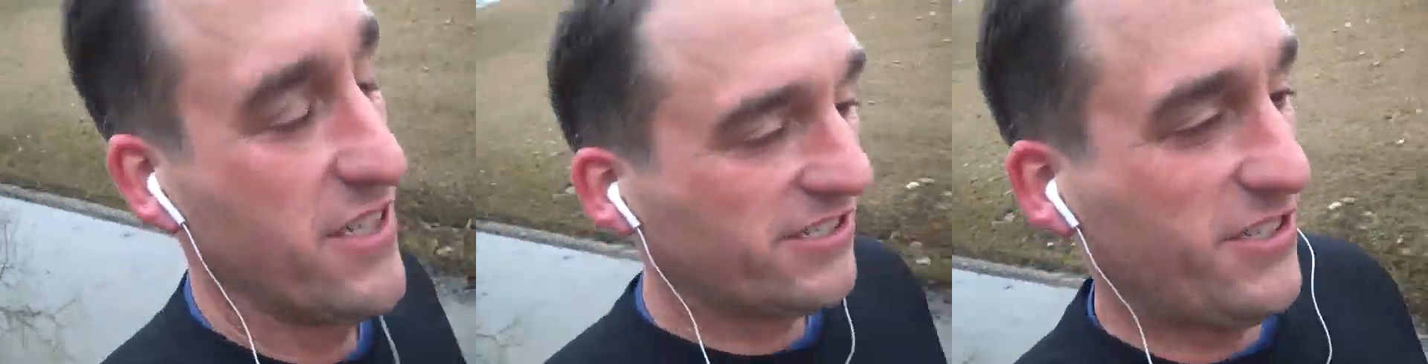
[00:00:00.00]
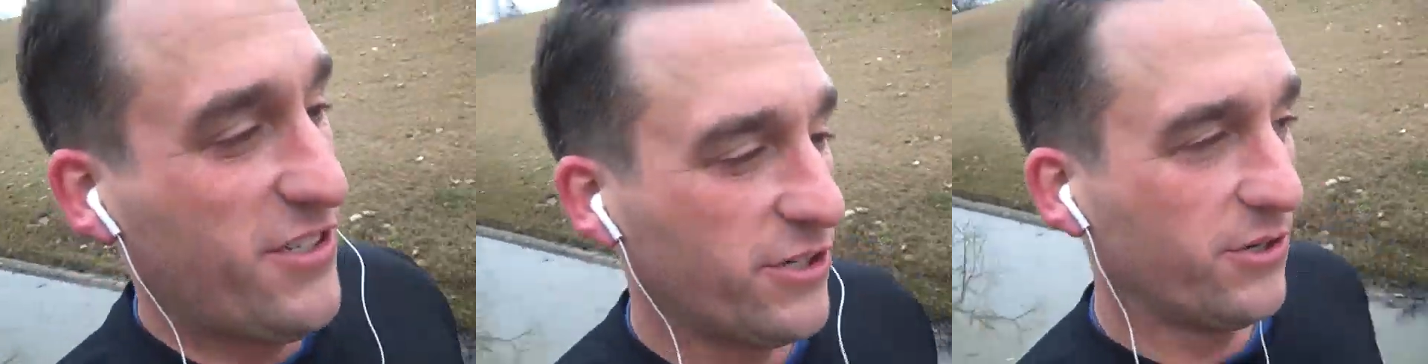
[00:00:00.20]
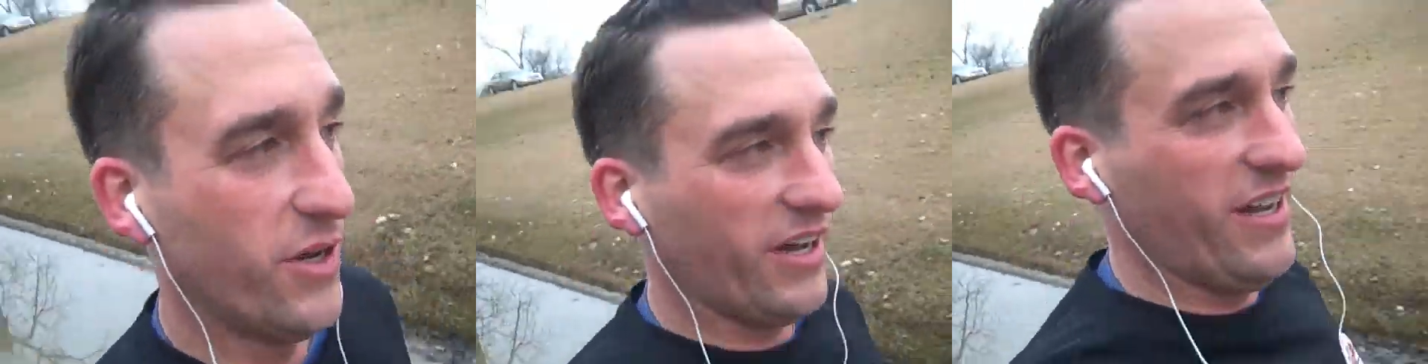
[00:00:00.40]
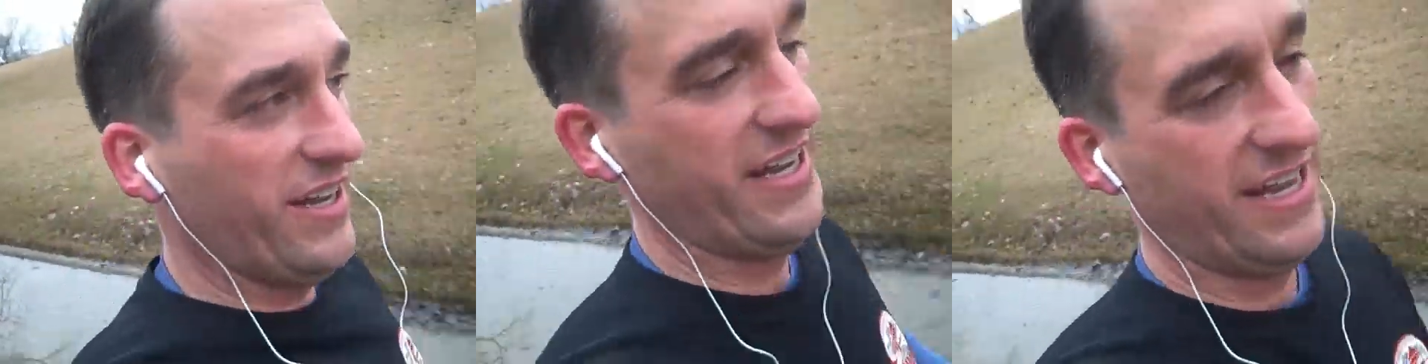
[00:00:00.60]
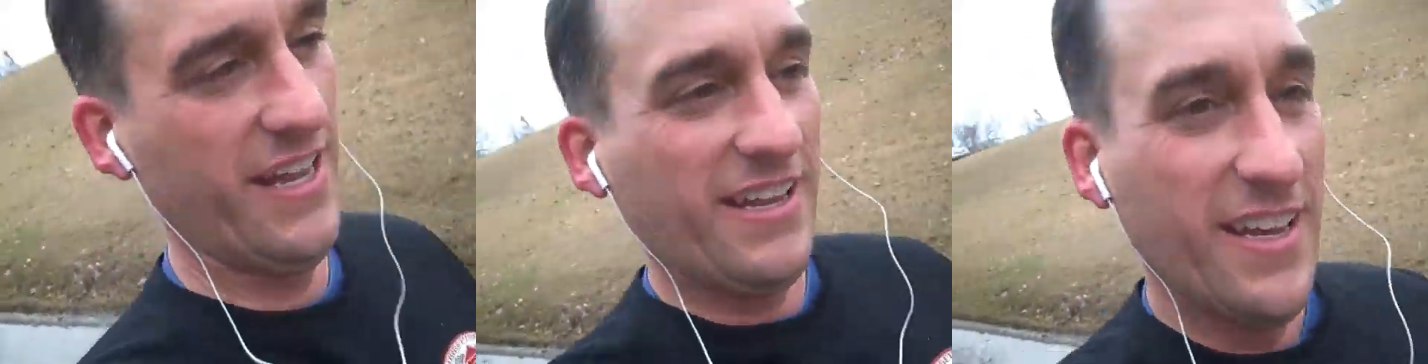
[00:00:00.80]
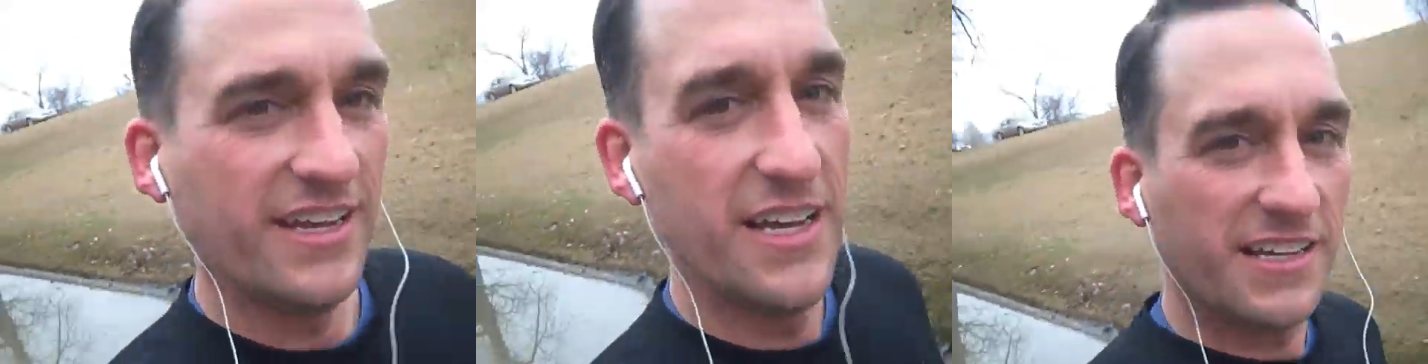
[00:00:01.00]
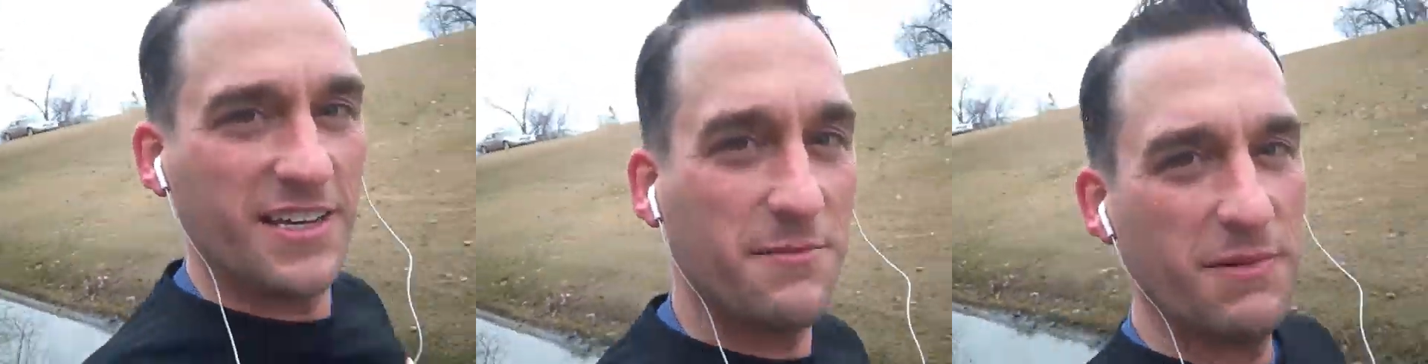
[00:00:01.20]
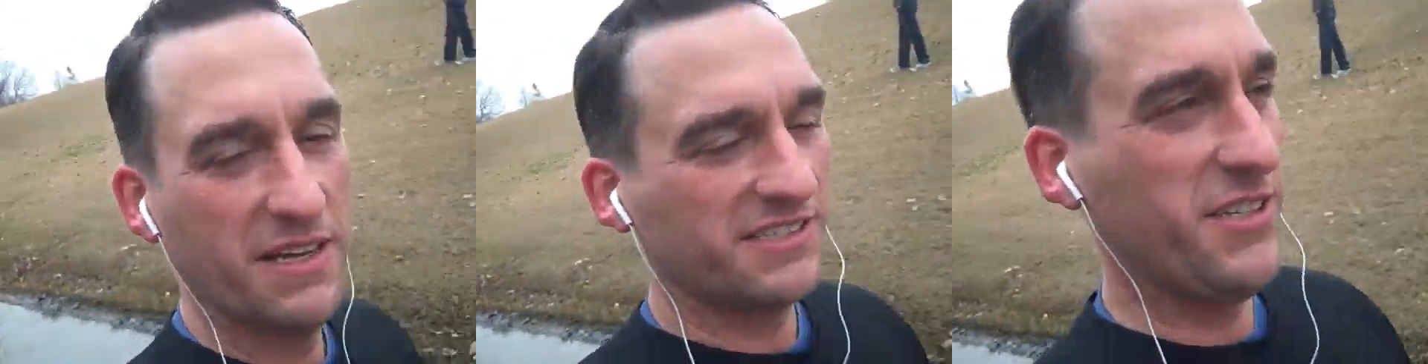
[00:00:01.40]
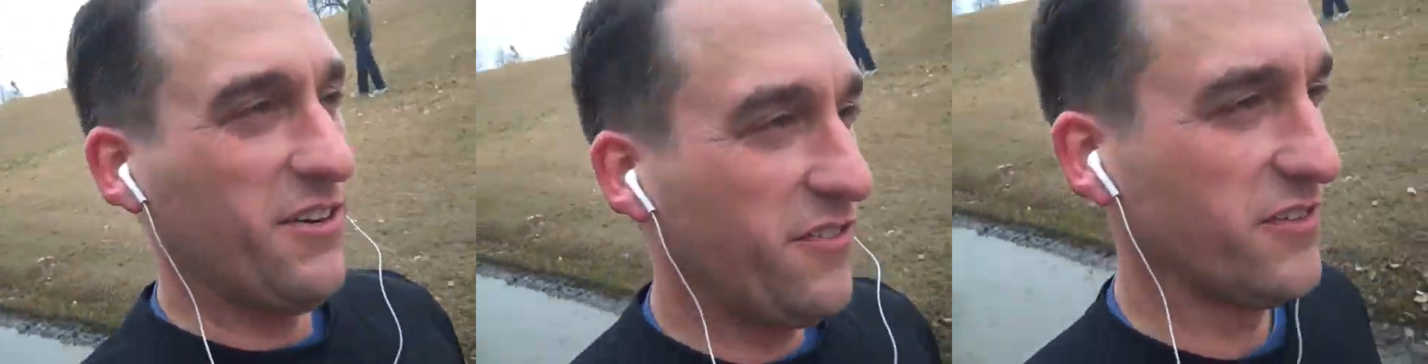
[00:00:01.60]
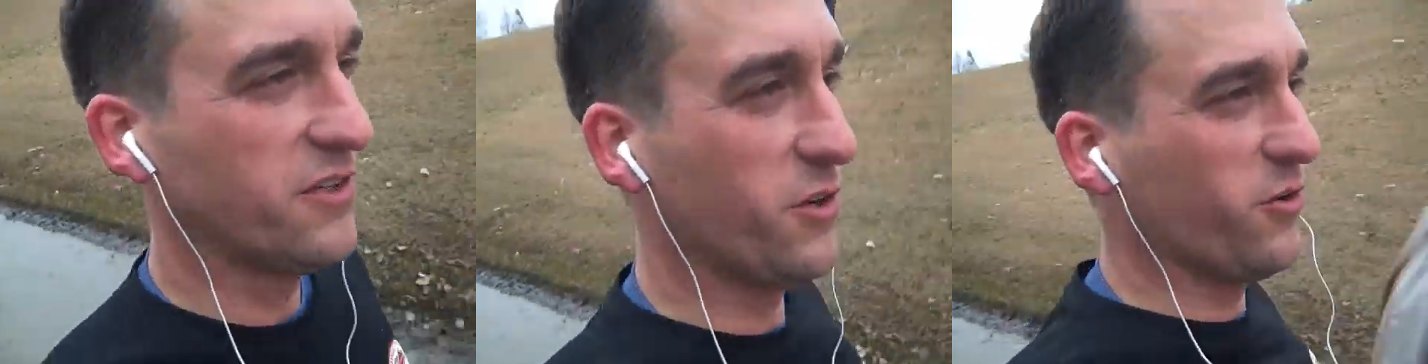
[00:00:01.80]
just to uh, give
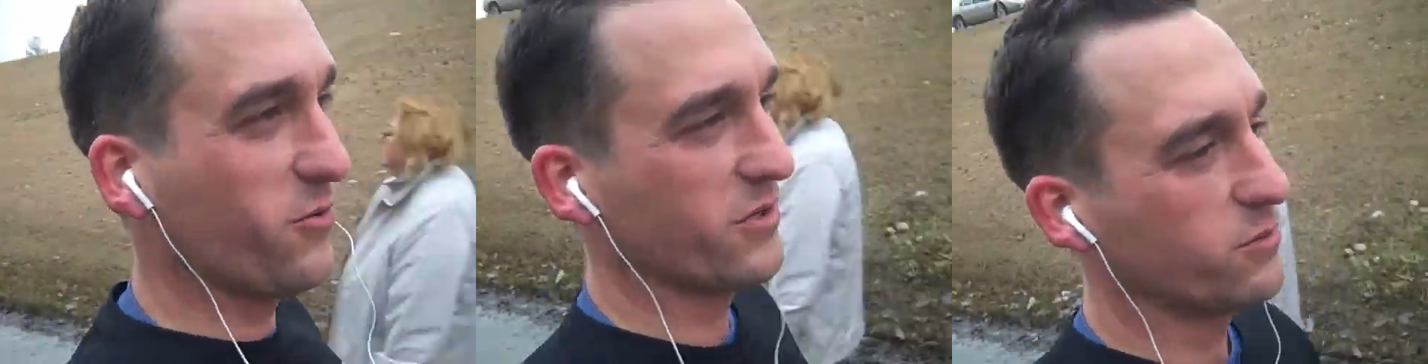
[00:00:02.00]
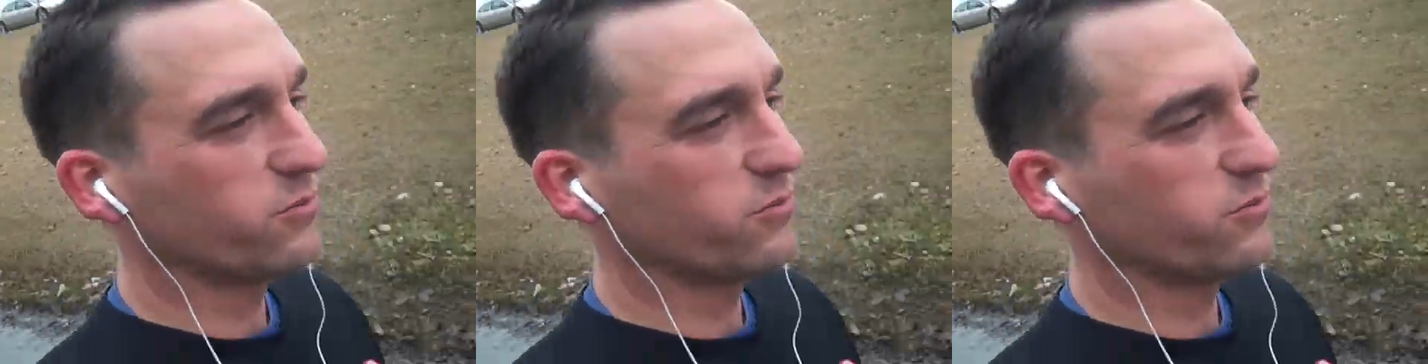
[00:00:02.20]
myself a little